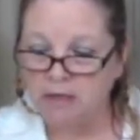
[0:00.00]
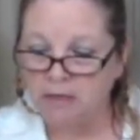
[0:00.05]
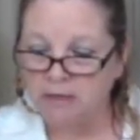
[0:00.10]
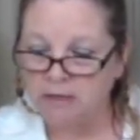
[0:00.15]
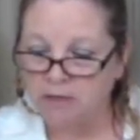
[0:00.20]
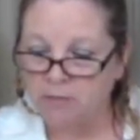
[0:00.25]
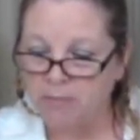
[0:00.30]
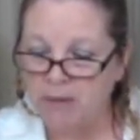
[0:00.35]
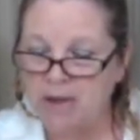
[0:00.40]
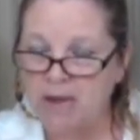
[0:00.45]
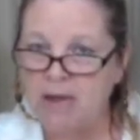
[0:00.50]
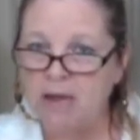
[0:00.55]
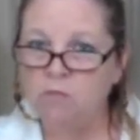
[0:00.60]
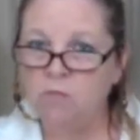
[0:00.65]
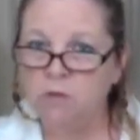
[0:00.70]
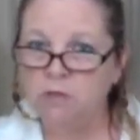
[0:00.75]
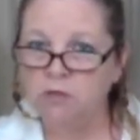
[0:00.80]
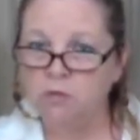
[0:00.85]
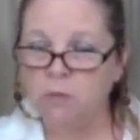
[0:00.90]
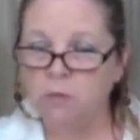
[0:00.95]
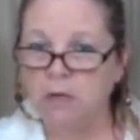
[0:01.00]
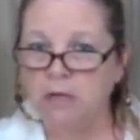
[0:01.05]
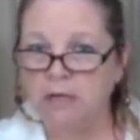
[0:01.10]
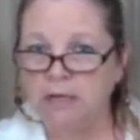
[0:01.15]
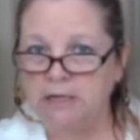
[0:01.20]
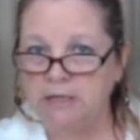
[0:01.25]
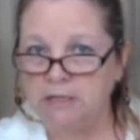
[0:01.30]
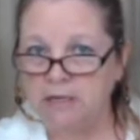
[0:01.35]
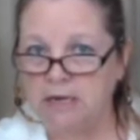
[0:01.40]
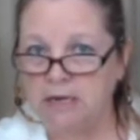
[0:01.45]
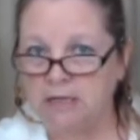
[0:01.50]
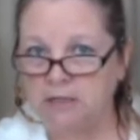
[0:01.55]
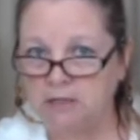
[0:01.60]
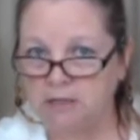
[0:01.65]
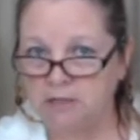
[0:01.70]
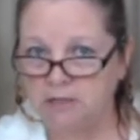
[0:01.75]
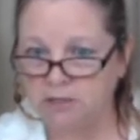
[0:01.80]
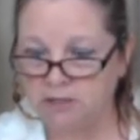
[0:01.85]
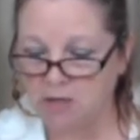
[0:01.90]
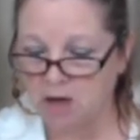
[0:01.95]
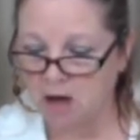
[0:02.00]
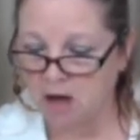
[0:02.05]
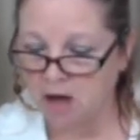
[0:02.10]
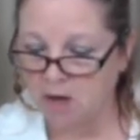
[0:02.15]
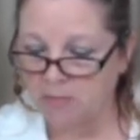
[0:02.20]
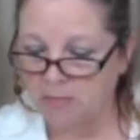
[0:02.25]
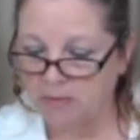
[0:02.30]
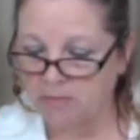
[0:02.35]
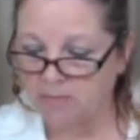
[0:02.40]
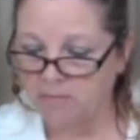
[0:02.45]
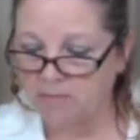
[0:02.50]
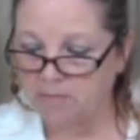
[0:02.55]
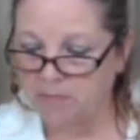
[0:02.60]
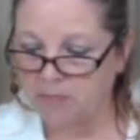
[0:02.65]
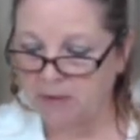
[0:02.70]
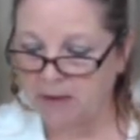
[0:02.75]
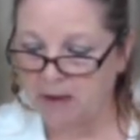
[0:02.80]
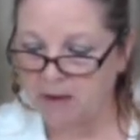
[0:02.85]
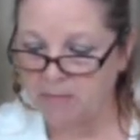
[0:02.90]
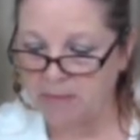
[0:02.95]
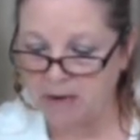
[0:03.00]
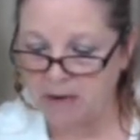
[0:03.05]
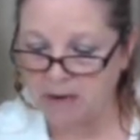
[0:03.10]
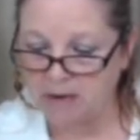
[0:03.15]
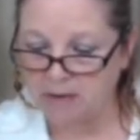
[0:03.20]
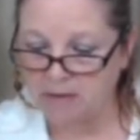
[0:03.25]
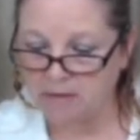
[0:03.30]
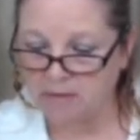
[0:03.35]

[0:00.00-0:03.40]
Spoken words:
The man was willing to eat the slop. Amen.